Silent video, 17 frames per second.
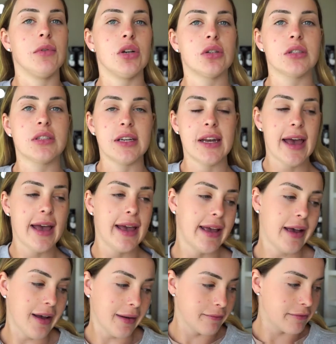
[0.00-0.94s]
look
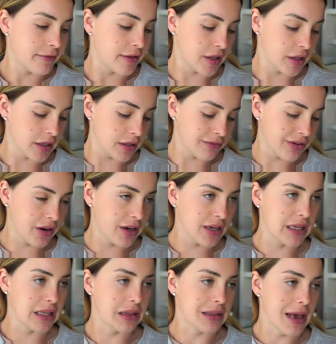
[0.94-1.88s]
today. I'm feeling very
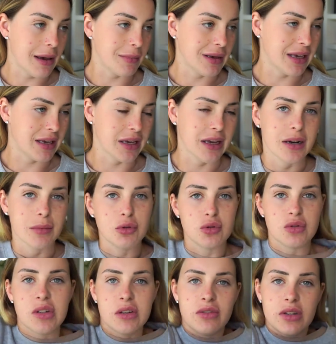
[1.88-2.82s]
glammy, and I'm
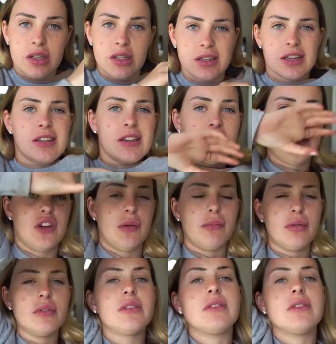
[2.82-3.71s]
also feeling like this jumper is